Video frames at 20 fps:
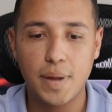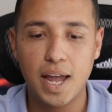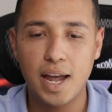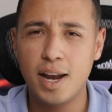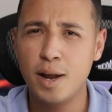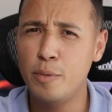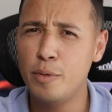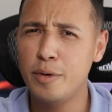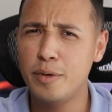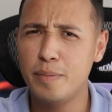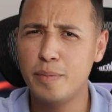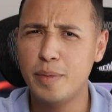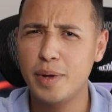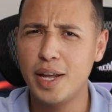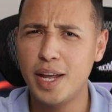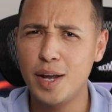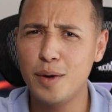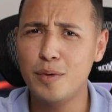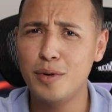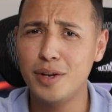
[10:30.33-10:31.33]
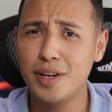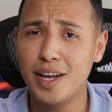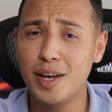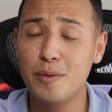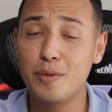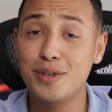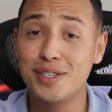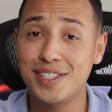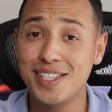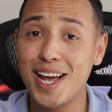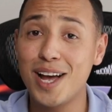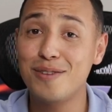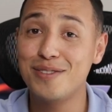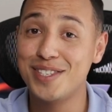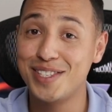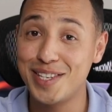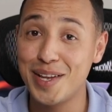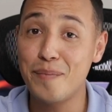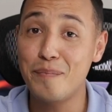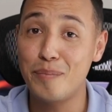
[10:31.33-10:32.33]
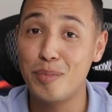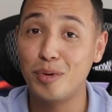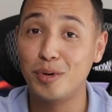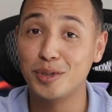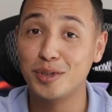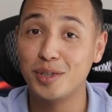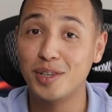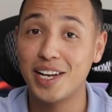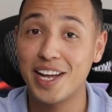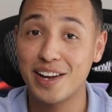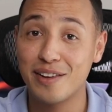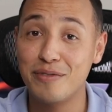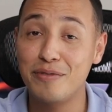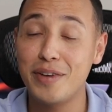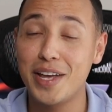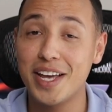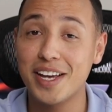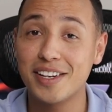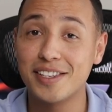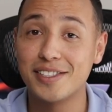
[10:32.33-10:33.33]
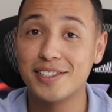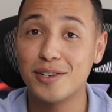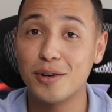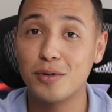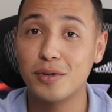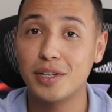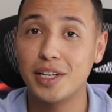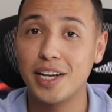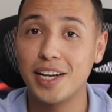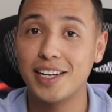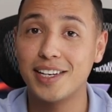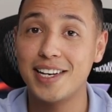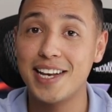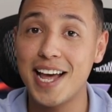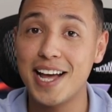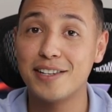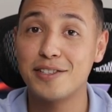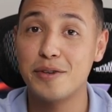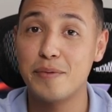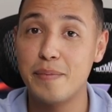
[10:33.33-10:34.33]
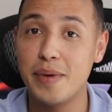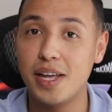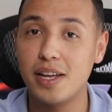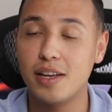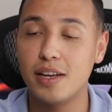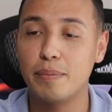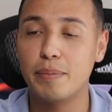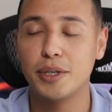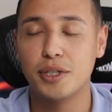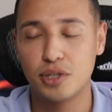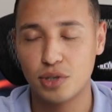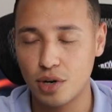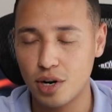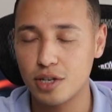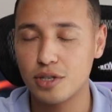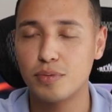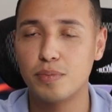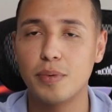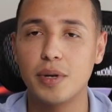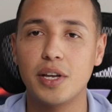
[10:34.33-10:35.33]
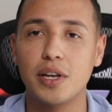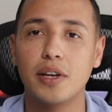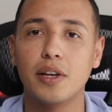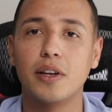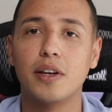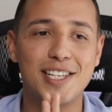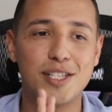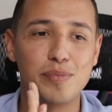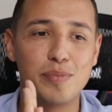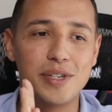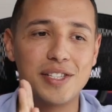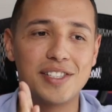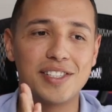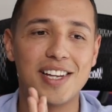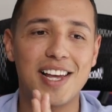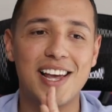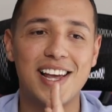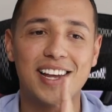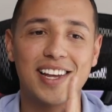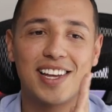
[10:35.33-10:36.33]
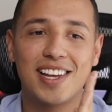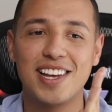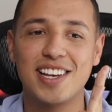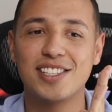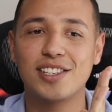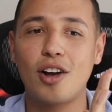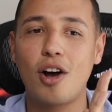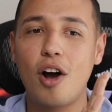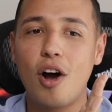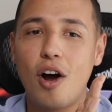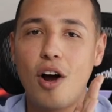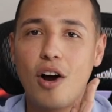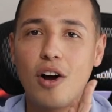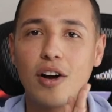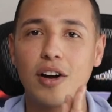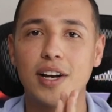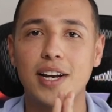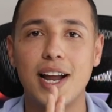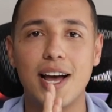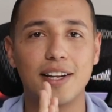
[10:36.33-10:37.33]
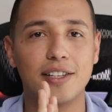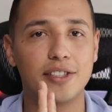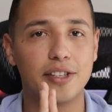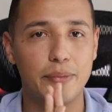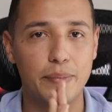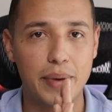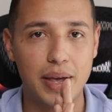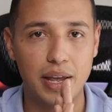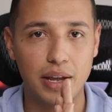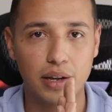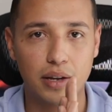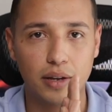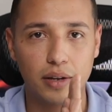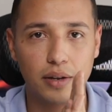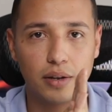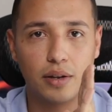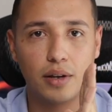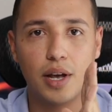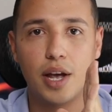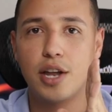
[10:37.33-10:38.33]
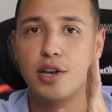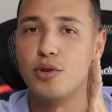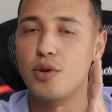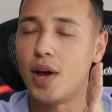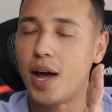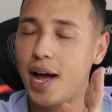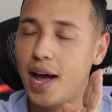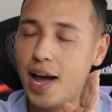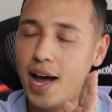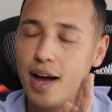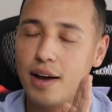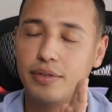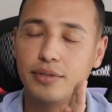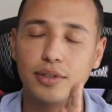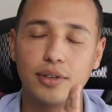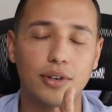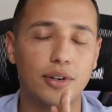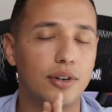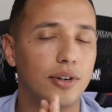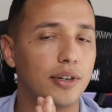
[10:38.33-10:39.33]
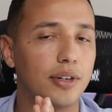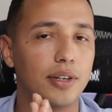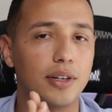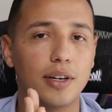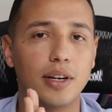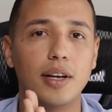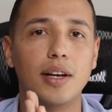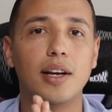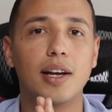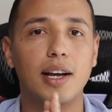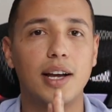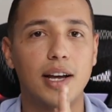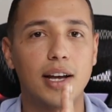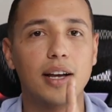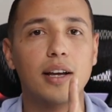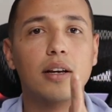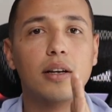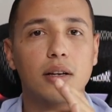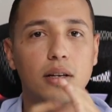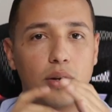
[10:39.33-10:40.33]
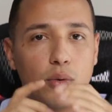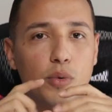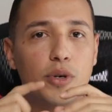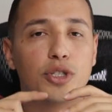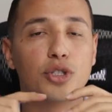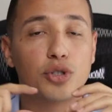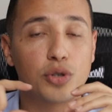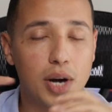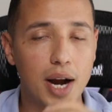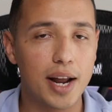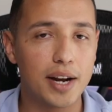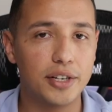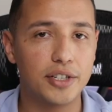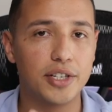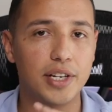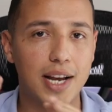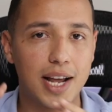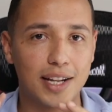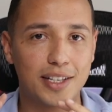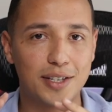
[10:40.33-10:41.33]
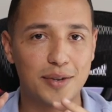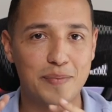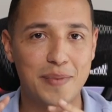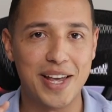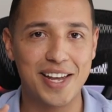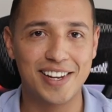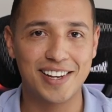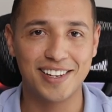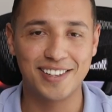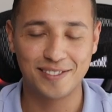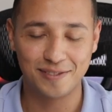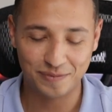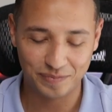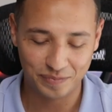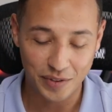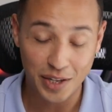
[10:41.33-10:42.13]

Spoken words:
And it would sound simple to like fix or like not to make it, but trust me, this mistake is hard not to make. And you have to learn with strategy not to make it.